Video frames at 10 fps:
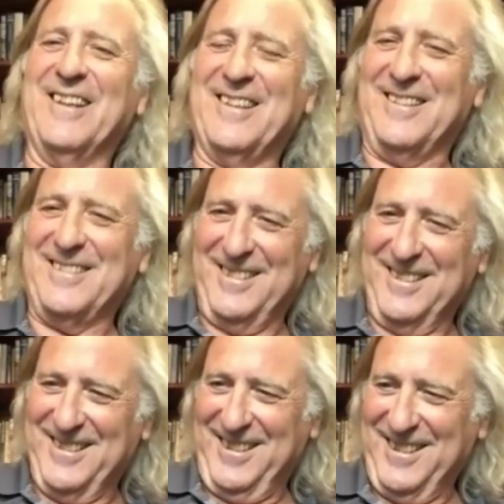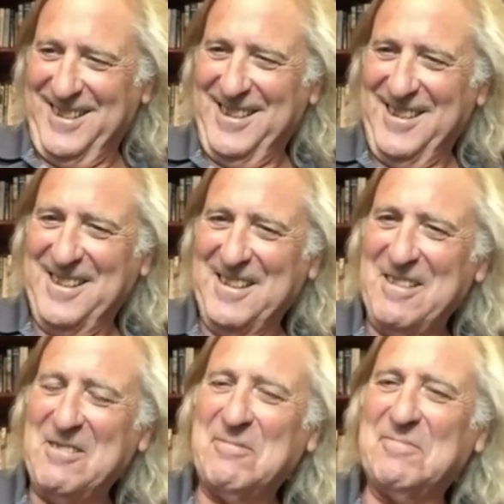It seems to be how it
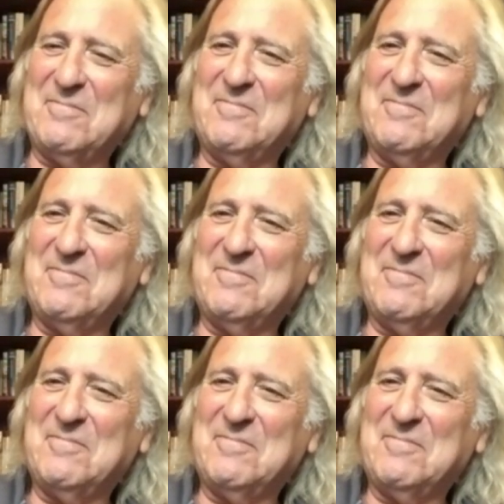works